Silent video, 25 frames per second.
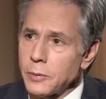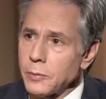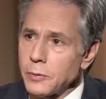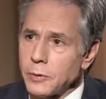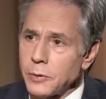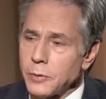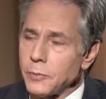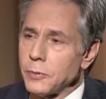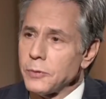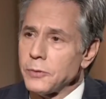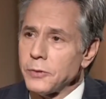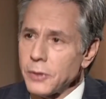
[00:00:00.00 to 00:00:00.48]
to,
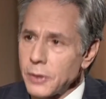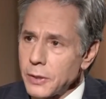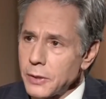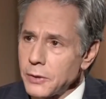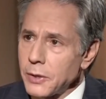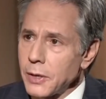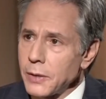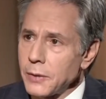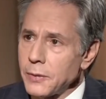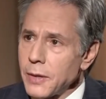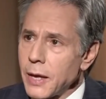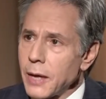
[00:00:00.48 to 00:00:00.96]
to
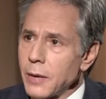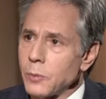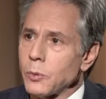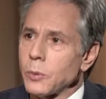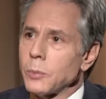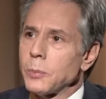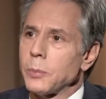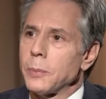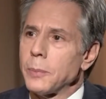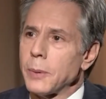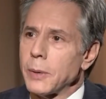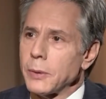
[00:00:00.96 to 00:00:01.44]
facilitate that.
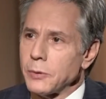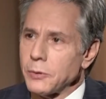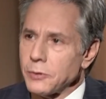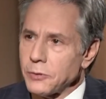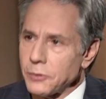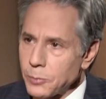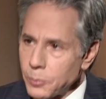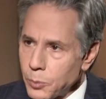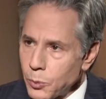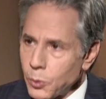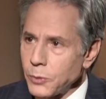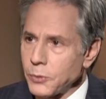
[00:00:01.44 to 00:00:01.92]
We're prepared
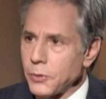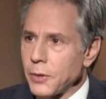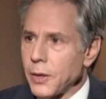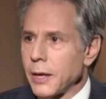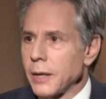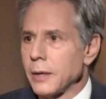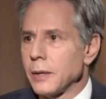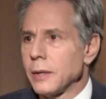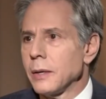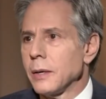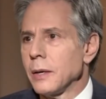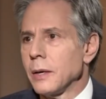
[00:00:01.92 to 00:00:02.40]
to support
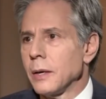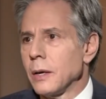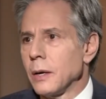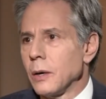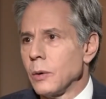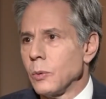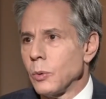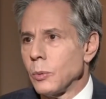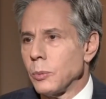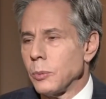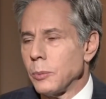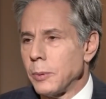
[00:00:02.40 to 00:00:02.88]
that.
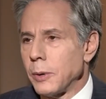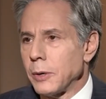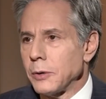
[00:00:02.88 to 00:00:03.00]
We're